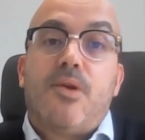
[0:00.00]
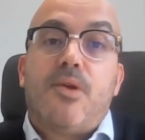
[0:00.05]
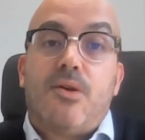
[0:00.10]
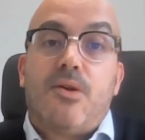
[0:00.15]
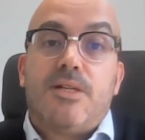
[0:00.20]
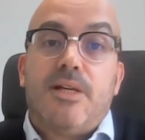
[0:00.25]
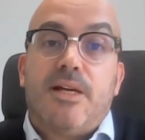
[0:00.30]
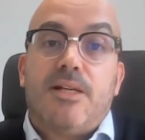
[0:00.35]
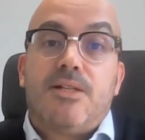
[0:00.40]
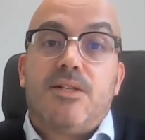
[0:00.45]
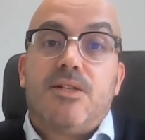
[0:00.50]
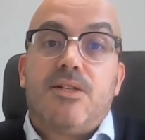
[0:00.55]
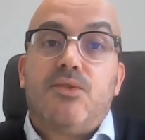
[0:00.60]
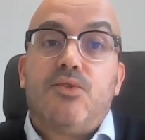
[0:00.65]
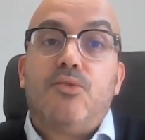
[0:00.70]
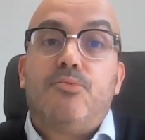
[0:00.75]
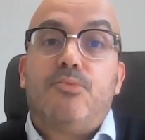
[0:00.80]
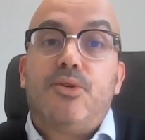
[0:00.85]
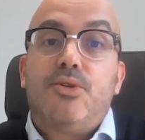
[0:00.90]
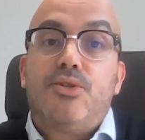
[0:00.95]
process
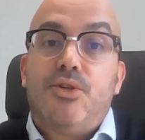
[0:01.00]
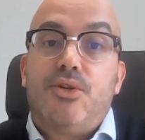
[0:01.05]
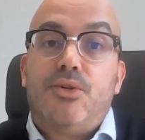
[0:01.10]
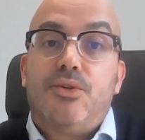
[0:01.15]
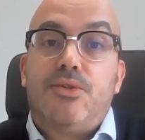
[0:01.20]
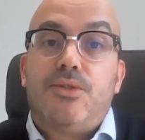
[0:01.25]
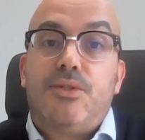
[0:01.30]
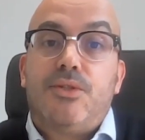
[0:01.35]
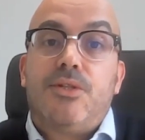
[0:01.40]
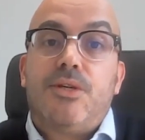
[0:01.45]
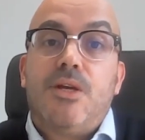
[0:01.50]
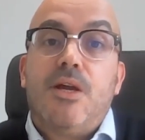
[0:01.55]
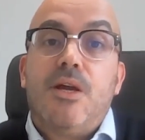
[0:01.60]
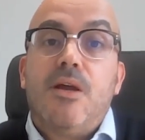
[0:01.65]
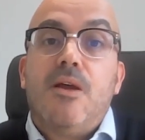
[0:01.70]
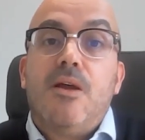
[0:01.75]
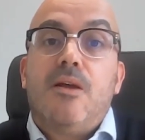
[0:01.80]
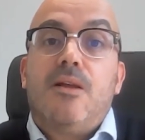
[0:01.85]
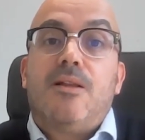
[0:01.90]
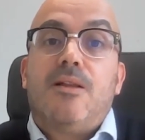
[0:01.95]
to produce
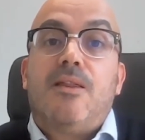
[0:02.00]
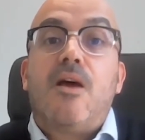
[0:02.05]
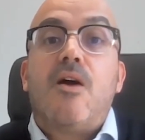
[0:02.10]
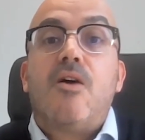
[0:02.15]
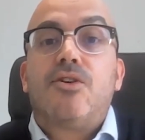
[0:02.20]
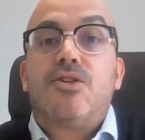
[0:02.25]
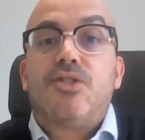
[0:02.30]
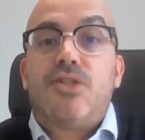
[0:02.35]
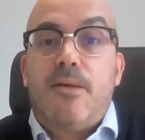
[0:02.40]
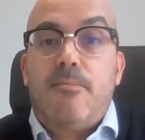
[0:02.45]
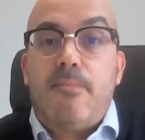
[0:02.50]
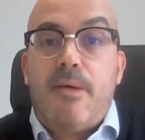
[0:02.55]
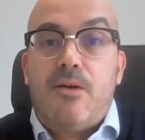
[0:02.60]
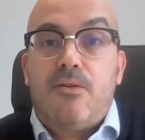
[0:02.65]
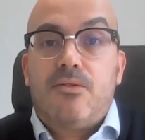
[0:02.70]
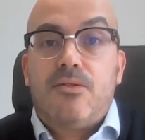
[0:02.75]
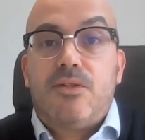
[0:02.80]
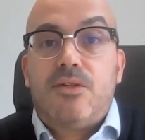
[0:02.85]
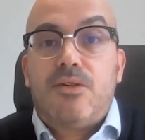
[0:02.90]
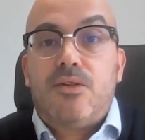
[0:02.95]
large
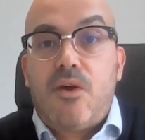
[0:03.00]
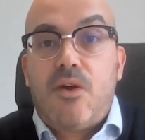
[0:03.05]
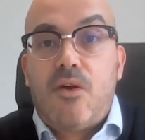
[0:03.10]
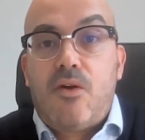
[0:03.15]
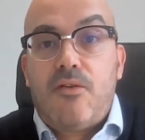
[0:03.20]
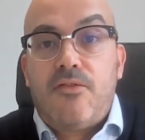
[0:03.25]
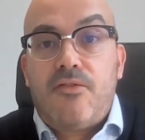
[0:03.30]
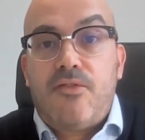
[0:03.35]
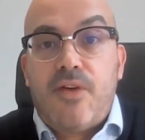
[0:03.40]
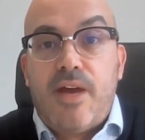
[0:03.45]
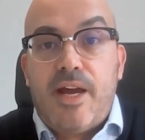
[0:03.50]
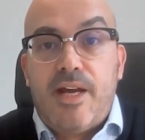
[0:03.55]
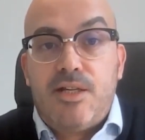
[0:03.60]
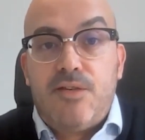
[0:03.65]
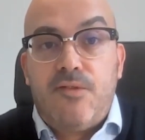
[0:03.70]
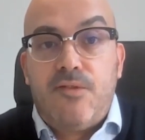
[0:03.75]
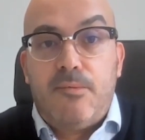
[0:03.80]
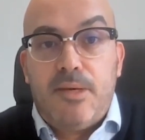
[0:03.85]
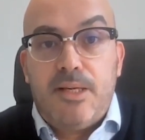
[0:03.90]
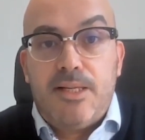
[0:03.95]
amounts of
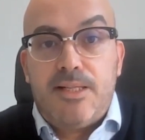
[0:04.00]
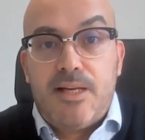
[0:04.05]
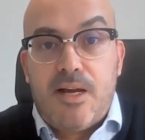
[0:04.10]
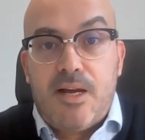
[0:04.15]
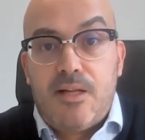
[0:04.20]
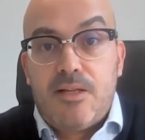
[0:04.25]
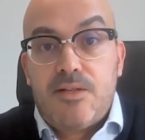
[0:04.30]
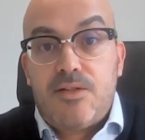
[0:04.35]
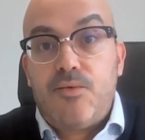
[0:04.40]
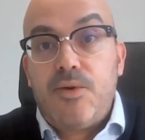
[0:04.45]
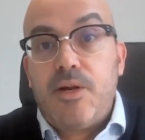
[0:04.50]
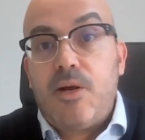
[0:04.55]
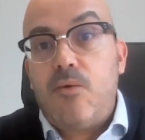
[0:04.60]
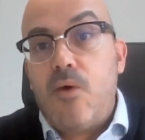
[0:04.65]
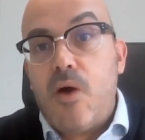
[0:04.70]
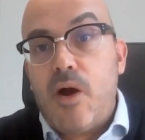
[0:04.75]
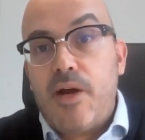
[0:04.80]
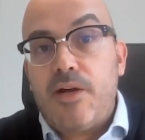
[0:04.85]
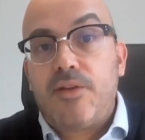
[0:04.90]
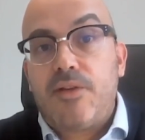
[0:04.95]
HVP cells
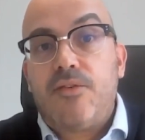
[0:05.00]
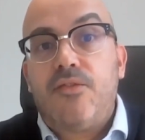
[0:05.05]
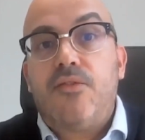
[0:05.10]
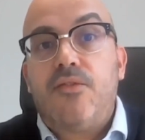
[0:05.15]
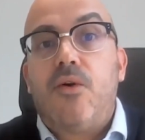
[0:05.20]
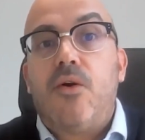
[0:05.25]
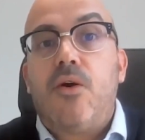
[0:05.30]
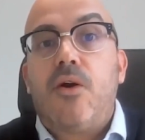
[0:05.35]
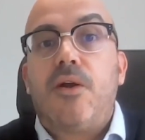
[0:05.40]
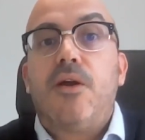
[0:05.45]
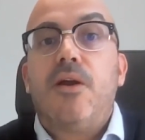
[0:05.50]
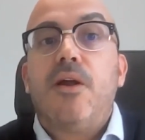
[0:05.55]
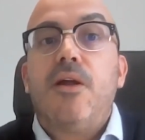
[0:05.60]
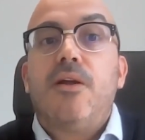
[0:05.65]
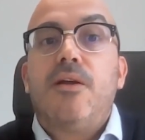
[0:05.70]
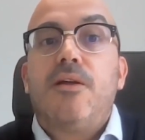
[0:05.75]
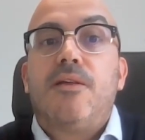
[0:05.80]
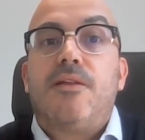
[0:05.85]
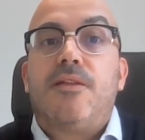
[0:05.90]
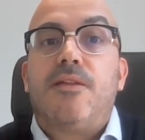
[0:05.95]
required for
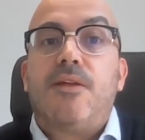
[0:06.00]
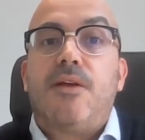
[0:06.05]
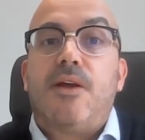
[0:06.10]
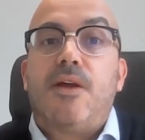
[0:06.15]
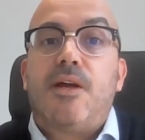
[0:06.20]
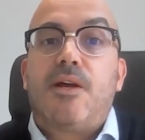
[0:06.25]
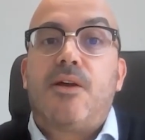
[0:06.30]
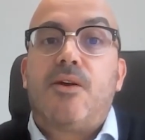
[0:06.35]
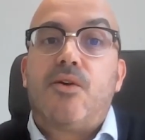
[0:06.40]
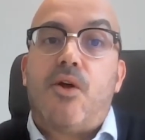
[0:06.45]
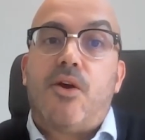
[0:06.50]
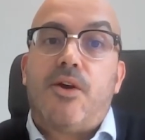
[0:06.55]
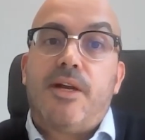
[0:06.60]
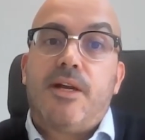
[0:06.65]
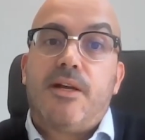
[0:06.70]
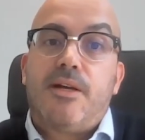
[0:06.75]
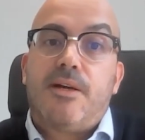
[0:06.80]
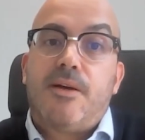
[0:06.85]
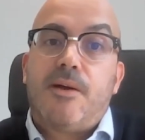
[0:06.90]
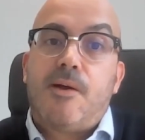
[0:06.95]
the
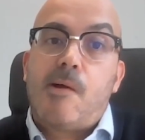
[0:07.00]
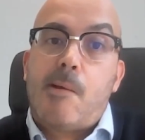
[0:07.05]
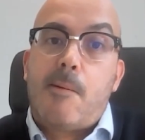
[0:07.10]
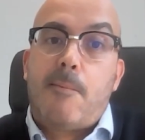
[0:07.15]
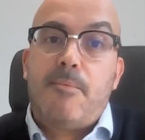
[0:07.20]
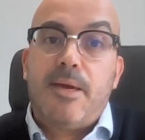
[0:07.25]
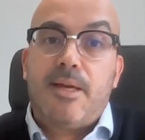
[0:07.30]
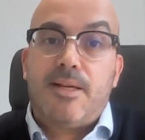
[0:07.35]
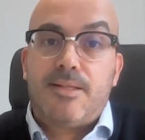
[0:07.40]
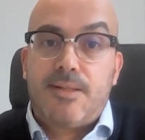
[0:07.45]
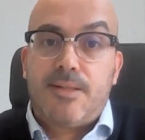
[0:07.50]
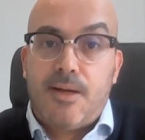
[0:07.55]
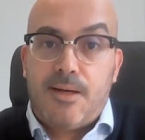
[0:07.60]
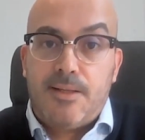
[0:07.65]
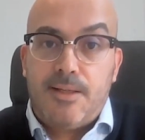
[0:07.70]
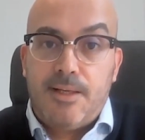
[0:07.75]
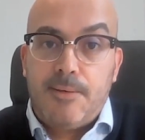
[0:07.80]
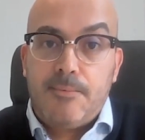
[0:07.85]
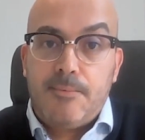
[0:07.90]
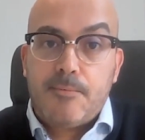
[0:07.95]
chronic pig
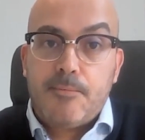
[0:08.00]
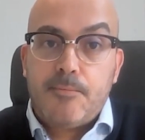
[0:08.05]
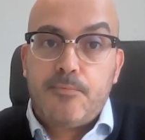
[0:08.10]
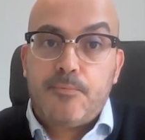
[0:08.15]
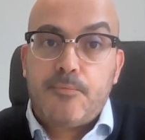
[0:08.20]
study.